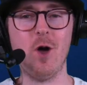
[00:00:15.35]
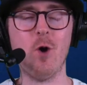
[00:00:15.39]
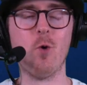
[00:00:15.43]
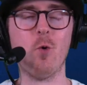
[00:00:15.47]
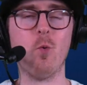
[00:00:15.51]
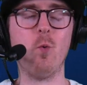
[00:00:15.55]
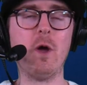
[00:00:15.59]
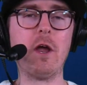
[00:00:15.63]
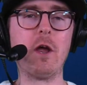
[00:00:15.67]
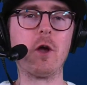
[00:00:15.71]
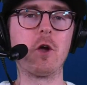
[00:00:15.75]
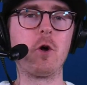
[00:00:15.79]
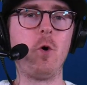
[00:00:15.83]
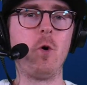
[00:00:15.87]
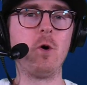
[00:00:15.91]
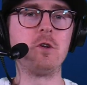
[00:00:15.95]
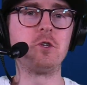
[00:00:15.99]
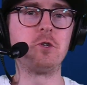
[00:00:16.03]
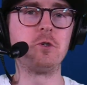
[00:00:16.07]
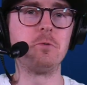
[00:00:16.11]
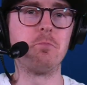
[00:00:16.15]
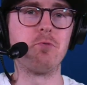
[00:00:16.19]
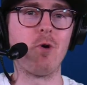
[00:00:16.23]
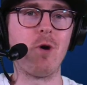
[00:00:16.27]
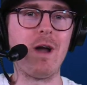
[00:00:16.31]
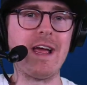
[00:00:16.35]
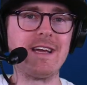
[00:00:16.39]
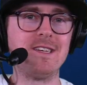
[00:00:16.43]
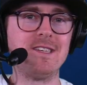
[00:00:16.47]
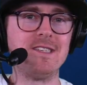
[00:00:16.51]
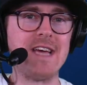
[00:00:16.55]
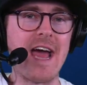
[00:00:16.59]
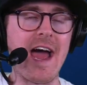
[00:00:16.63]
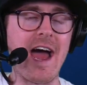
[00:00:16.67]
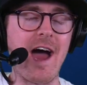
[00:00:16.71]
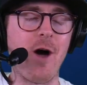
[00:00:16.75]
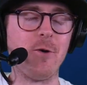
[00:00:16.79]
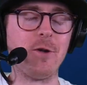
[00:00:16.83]
we are going to break
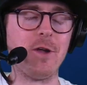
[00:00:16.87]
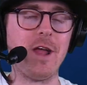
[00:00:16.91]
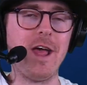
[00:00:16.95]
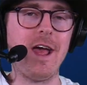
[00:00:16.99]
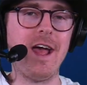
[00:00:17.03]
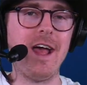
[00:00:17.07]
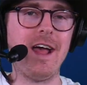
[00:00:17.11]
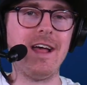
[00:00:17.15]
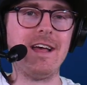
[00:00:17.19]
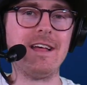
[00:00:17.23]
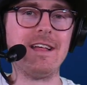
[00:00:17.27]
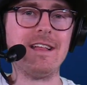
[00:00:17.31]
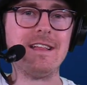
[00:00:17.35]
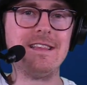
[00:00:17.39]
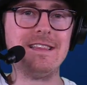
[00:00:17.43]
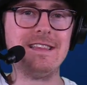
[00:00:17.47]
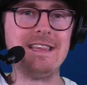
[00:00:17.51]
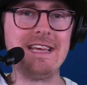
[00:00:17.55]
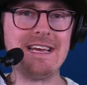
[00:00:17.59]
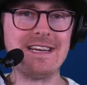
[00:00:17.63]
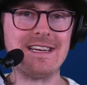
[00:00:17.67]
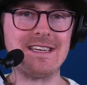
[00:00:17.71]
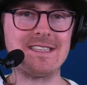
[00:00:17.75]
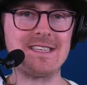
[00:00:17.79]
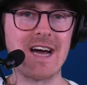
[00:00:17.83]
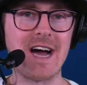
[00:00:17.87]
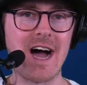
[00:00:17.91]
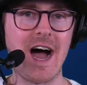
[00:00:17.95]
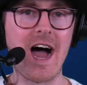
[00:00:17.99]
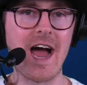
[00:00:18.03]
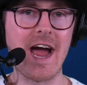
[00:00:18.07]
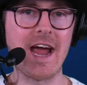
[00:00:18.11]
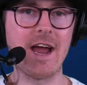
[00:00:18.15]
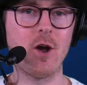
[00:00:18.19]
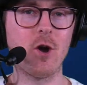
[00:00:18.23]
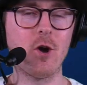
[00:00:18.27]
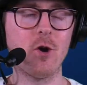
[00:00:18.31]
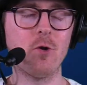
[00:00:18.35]
down the
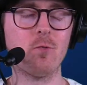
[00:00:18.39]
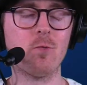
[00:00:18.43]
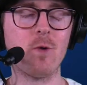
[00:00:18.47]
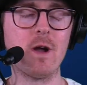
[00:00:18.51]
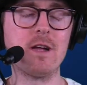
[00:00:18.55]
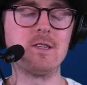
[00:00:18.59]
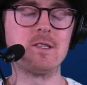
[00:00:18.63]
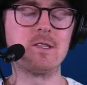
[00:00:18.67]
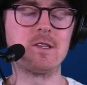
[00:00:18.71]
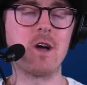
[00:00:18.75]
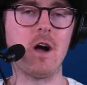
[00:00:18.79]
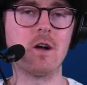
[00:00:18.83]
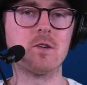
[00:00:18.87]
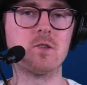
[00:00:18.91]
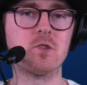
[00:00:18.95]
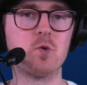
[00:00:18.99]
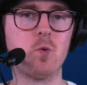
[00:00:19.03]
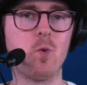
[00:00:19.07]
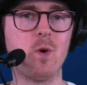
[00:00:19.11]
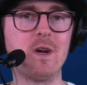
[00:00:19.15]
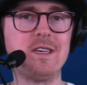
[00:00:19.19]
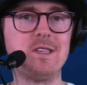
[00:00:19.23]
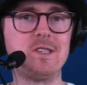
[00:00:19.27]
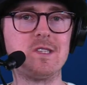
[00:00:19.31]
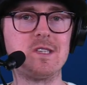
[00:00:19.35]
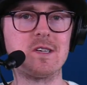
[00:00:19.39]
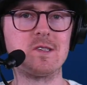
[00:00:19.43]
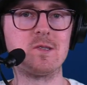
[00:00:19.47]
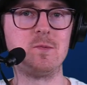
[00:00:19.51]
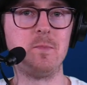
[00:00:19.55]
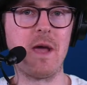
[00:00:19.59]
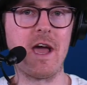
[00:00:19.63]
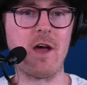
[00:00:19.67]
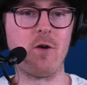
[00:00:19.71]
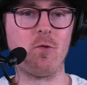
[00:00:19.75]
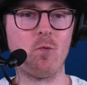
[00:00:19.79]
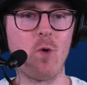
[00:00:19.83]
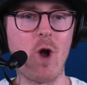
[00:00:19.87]
entire Red Sox
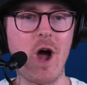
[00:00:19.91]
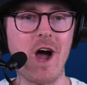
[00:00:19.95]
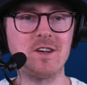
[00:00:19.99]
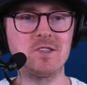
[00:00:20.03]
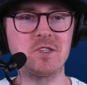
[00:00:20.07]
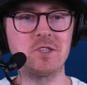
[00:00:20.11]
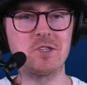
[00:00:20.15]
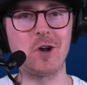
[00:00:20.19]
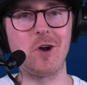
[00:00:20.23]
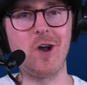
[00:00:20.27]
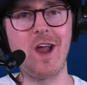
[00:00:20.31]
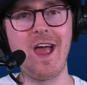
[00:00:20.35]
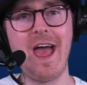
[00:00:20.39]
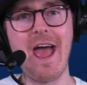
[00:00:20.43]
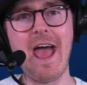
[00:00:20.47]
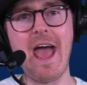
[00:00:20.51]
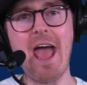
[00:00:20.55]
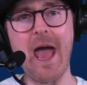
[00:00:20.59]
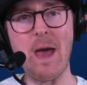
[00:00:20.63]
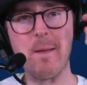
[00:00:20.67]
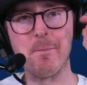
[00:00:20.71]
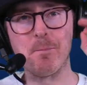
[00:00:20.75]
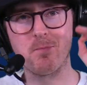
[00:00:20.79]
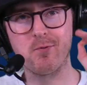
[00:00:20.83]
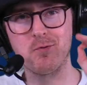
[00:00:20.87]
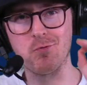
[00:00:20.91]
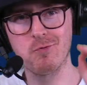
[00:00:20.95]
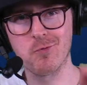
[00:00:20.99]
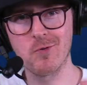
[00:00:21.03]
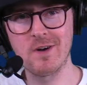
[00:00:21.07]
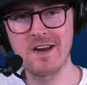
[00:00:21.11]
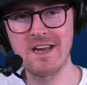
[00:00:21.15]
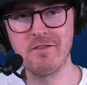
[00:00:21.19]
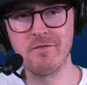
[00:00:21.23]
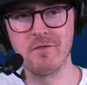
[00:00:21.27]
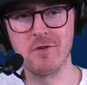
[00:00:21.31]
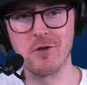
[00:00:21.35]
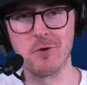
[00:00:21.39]
26-man roster and
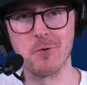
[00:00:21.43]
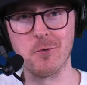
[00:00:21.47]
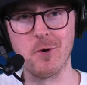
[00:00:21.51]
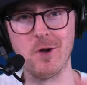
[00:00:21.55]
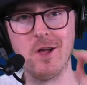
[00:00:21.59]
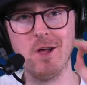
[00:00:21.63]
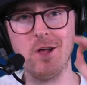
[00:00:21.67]
preview